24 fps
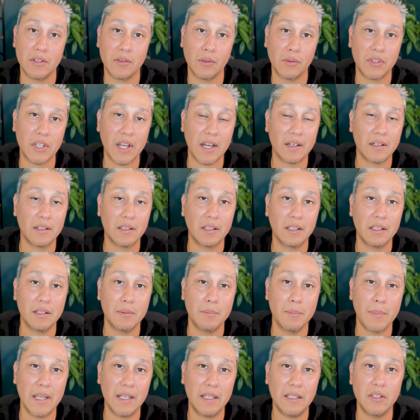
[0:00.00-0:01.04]
so technically
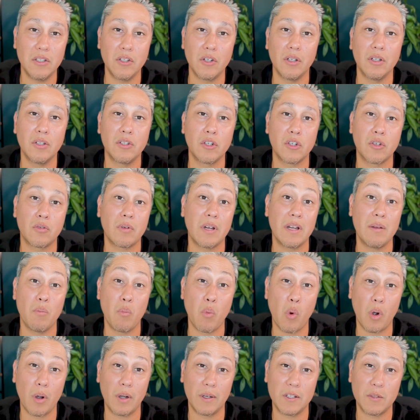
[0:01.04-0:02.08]
making your interest rate
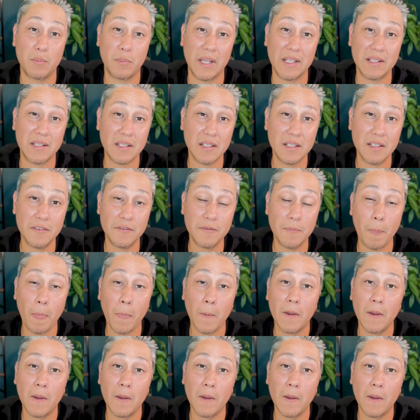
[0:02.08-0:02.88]
more expensive